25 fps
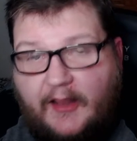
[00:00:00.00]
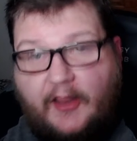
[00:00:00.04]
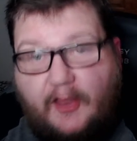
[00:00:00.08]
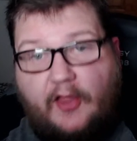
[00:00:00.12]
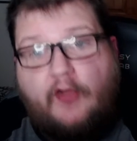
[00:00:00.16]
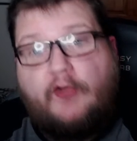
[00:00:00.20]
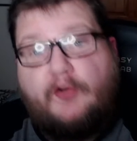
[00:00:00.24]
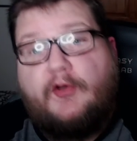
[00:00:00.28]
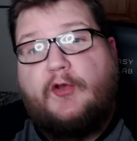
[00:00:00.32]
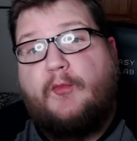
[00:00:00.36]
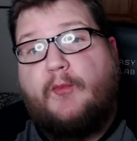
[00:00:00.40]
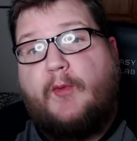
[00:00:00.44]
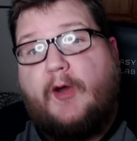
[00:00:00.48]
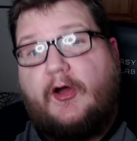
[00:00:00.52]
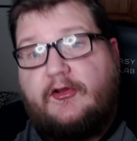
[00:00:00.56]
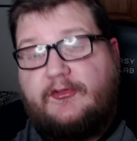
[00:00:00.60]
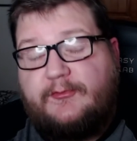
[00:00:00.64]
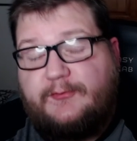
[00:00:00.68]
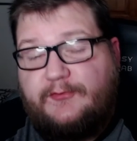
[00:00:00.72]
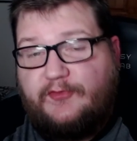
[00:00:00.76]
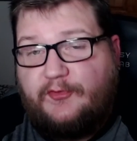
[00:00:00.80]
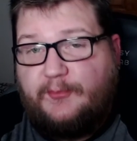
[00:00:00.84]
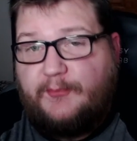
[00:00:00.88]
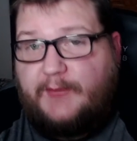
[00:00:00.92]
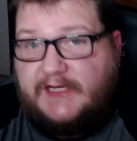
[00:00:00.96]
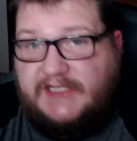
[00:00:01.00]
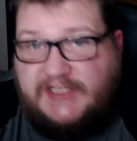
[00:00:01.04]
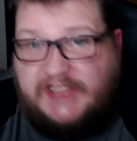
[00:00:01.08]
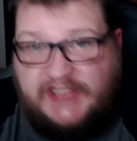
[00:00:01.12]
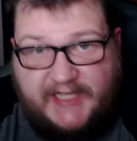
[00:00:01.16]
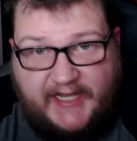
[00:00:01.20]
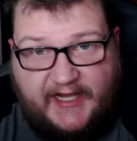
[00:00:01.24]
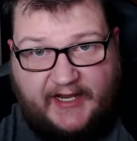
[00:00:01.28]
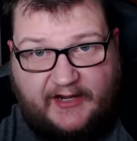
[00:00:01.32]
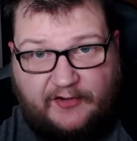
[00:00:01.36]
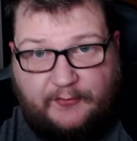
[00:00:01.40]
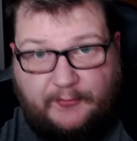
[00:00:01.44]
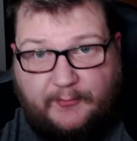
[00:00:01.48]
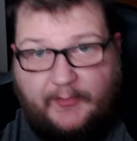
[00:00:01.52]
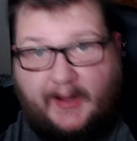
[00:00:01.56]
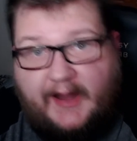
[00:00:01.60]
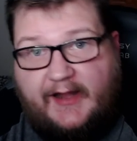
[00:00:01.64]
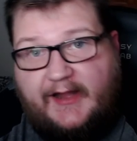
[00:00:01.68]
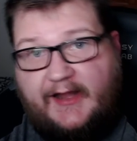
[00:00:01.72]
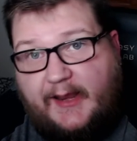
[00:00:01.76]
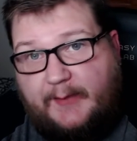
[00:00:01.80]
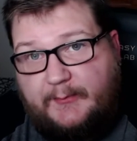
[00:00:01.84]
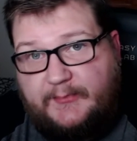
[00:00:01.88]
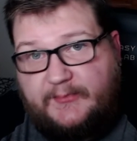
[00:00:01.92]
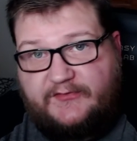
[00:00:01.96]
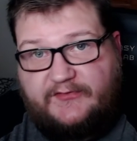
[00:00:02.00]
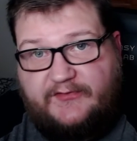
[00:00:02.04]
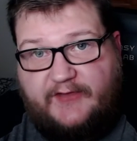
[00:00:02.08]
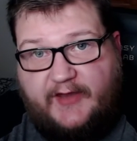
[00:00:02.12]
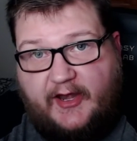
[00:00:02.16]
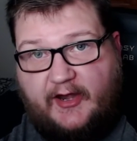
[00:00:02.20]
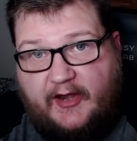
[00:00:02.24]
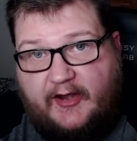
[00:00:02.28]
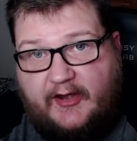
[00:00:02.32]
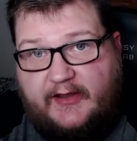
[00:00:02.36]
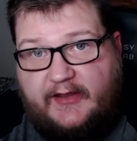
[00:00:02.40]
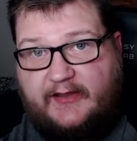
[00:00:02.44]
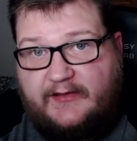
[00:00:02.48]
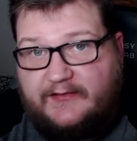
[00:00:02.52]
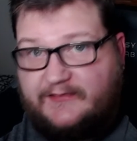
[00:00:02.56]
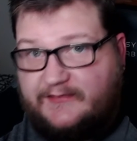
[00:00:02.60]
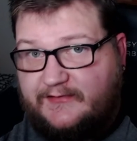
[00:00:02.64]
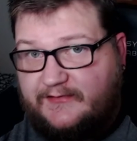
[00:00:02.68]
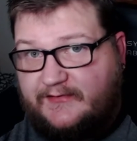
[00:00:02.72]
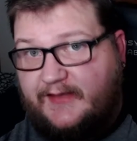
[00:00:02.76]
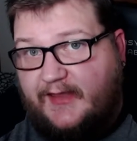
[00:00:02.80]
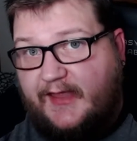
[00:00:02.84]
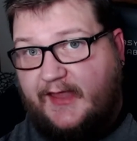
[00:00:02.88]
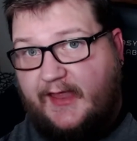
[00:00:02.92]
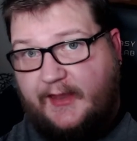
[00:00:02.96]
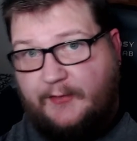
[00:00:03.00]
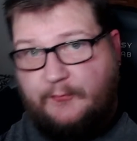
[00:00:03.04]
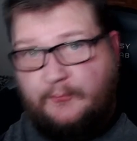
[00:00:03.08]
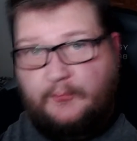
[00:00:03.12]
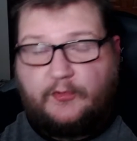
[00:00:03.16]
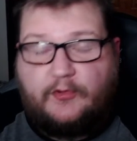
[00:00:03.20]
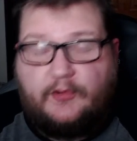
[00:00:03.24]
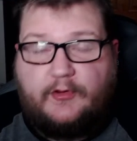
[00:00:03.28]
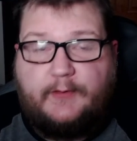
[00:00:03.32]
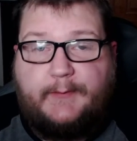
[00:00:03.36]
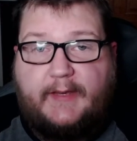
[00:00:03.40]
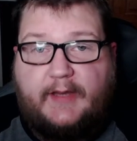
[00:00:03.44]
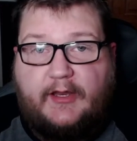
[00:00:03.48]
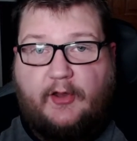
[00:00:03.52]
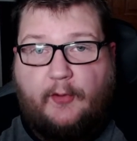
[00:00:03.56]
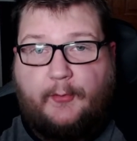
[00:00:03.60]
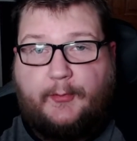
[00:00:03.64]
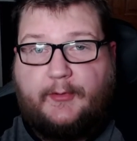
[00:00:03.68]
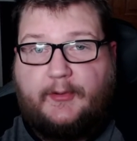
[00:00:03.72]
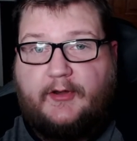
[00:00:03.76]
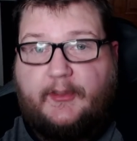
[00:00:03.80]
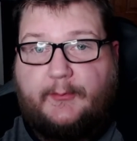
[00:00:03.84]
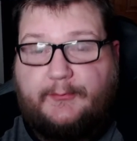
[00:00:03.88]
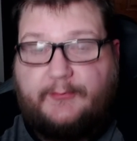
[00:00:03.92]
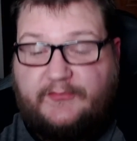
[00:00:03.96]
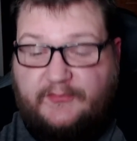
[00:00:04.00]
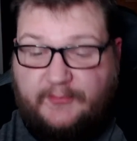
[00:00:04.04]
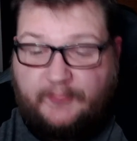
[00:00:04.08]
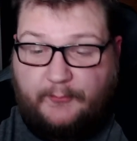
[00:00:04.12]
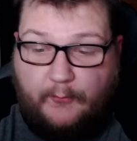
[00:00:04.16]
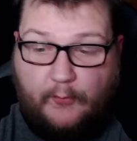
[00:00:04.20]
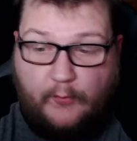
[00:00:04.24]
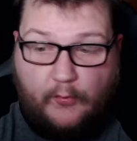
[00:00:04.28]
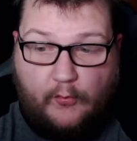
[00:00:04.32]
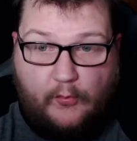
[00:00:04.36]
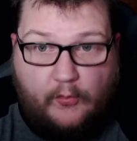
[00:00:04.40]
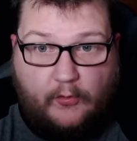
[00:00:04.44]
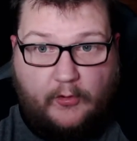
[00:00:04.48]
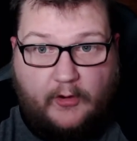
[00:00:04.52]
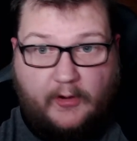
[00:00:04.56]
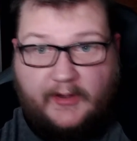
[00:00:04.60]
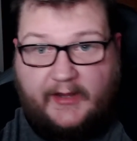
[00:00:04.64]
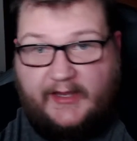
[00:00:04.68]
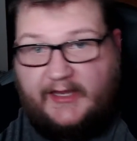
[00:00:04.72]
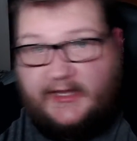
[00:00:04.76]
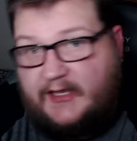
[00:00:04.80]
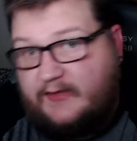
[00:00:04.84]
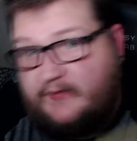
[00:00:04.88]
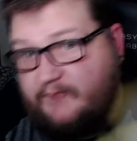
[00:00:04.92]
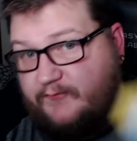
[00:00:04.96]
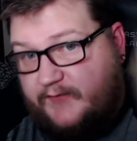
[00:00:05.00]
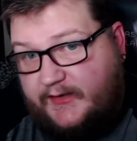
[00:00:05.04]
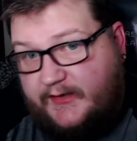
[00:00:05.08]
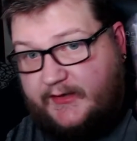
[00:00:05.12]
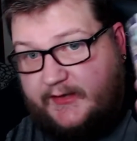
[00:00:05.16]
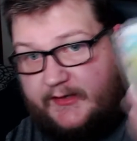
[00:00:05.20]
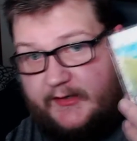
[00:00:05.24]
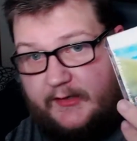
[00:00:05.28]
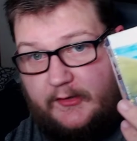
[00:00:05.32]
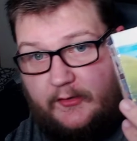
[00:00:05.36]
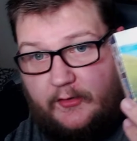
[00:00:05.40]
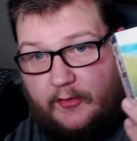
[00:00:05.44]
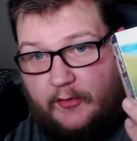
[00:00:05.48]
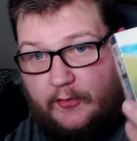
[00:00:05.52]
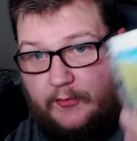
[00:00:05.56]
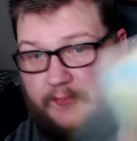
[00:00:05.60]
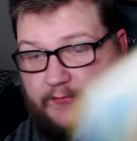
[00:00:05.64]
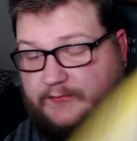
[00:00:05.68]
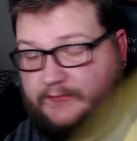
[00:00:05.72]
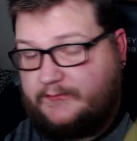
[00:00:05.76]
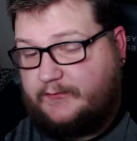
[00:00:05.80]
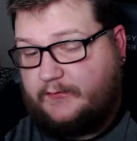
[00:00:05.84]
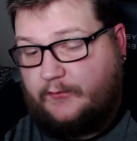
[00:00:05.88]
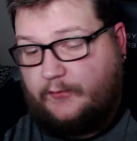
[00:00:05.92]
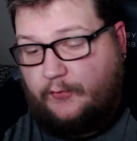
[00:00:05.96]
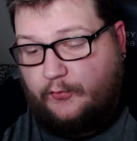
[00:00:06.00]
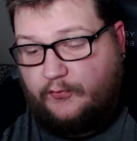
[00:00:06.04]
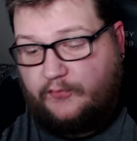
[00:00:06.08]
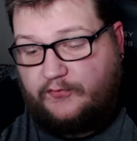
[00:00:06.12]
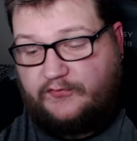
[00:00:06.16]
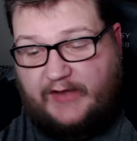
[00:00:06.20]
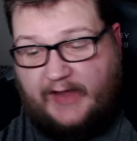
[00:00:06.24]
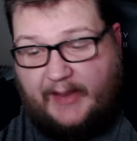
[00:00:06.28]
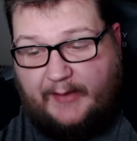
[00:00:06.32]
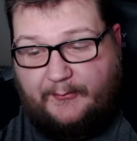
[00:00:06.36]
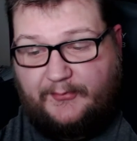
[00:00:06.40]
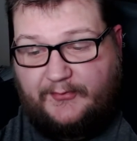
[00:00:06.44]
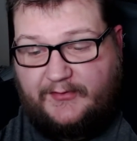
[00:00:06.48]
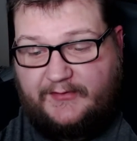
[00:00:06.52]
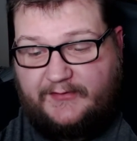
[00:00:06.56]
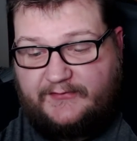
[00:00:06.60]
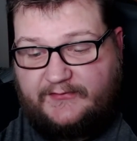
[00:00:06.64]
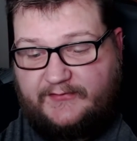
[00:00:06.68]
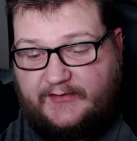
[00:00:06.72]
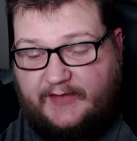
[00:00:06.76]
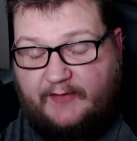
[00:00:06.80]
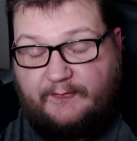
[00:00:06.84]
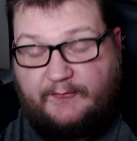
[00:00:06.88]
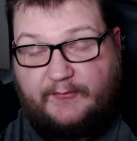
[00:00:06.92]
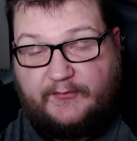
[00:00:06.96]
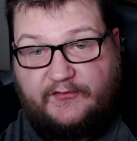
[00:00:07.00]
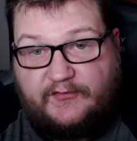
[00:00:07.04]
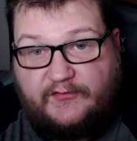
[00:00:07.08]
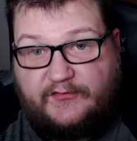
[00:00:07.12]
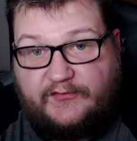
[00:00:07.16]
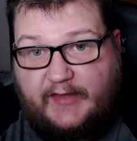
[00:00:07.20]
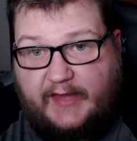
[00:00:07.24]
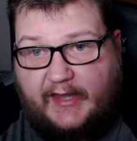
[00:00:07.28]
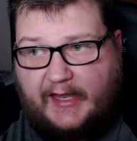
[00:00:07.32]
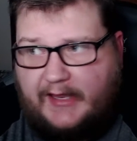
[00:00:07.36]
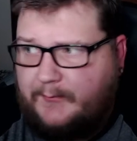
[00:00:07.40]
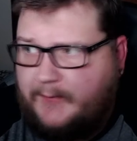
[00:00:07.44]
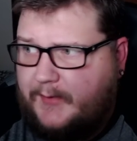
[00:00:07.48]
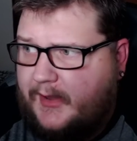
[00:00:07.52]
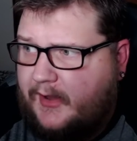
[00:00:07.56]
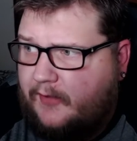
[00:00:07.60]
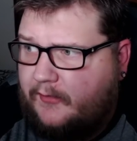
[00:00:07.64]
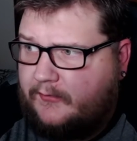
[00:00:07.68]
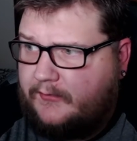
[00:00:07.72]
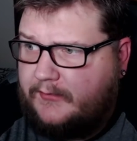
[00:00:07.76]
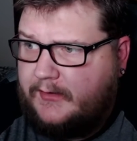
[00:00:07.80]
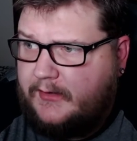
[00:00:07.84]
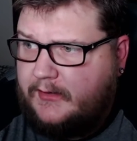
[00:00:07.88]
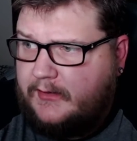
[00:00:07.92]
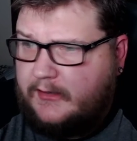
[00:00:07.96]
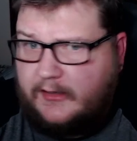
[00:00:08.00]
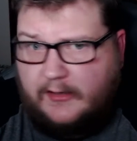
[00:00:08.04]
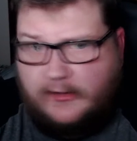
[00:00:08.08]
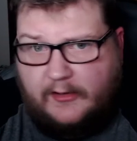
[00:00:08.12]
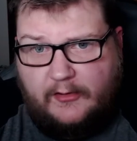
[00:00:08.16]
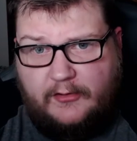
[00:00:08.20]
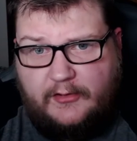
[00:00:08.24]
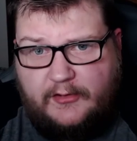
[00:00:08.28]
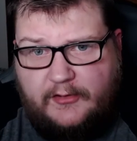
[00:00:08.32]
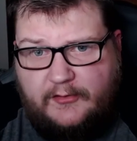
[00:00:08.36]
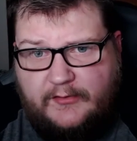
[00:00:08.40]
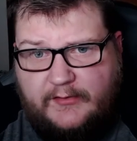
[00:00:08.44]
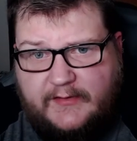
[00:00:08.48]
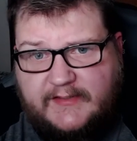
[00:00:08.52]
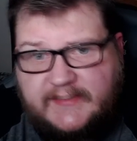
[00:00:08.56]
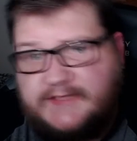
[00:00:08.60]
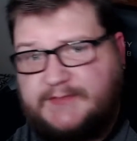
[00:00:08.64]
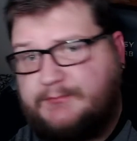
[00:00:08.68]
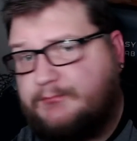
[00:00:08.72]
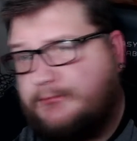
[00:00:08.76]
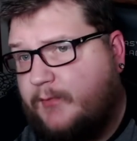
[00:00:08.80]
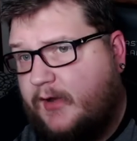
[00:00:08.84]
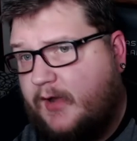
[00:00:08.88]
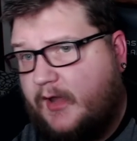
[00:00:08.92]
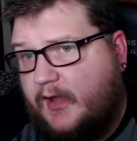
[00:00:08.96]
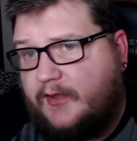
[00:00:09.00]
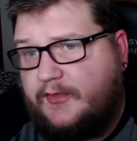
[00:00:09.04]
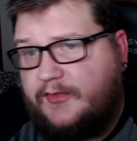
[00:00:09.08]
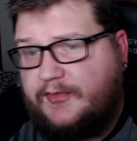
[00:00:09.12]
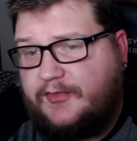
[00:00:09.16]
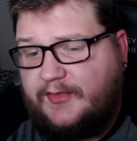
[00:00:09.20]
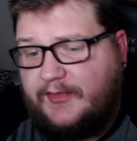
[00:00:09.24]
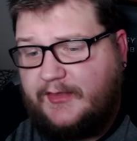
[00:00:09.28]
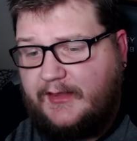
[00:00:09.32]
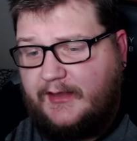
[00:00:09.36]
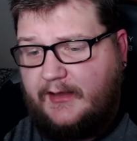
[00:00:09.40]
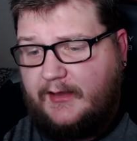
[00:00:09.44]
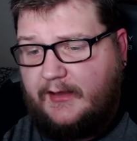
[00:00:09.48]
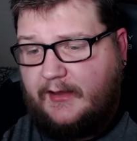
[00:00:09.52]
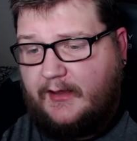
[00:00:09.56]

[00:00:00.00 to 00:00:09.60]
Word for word: Hello and welcome to my channel. My name is Derek and today we're going to be opening up some more Eevee Heroes. those Japanese set that just came out earlier this month.